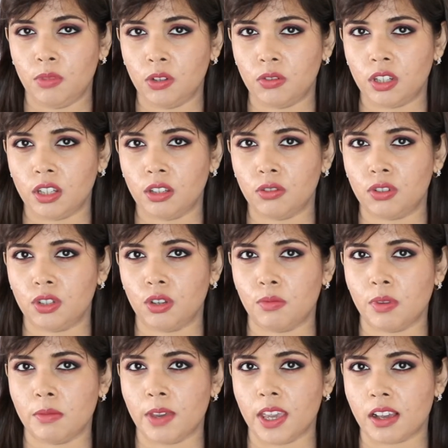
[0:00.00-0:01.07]
beauty
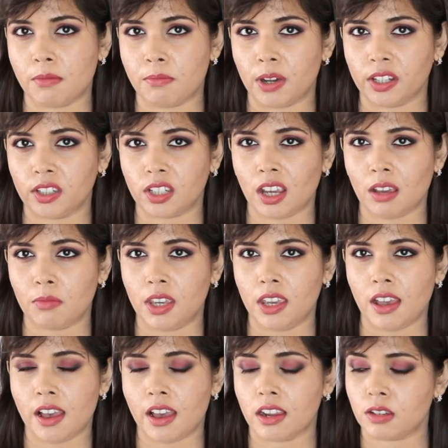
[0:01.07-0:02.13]
YouTuber Makeup by Tammi
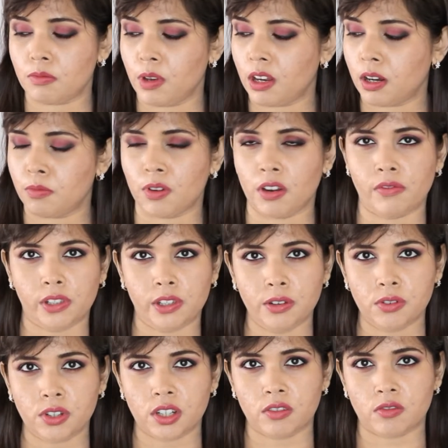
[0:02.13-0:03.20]
and Makeup
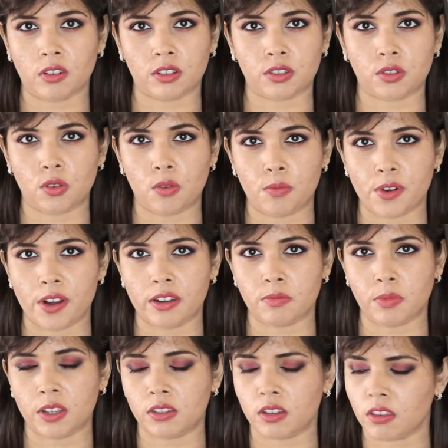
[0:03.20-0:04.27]
Revolution drugstore brand
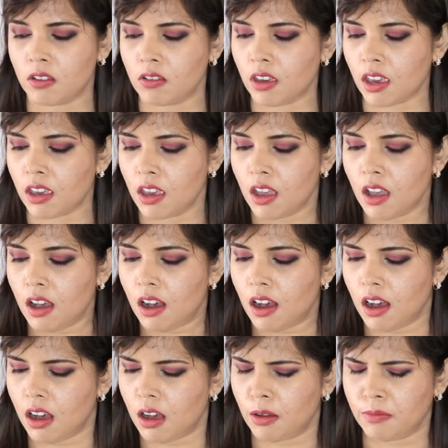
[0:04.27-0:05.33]
based in the UK,
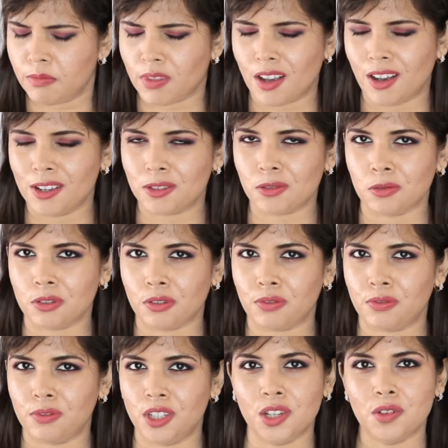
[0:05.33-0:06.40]
um, I sort
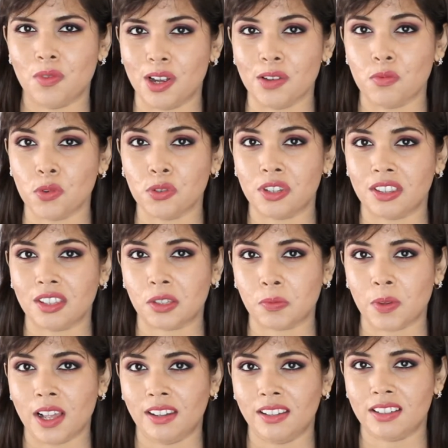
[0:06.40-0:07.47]
of knew I wanted this
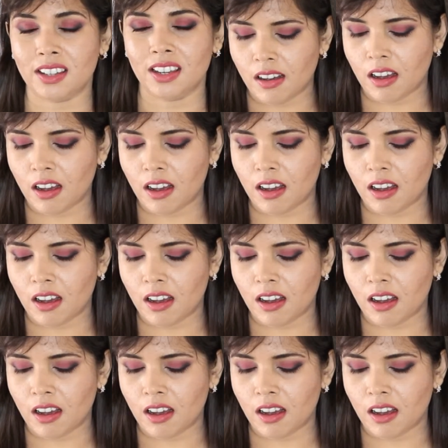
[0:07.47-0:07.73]
palette.